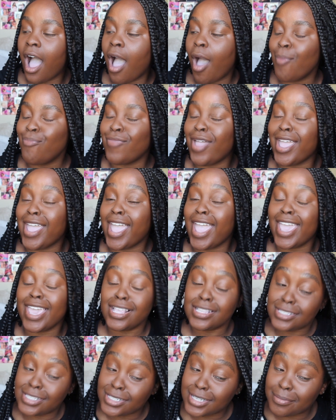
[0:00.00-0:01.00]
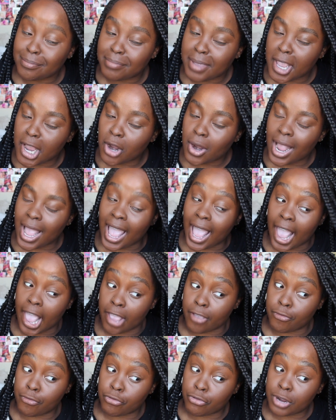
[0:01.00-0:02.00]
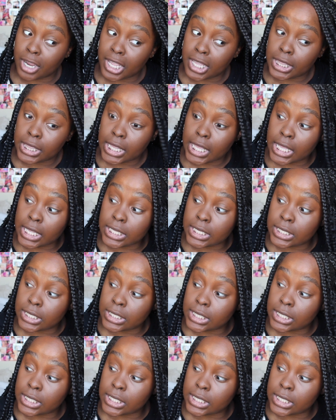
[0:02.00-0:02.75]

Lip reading: I hate to compare everything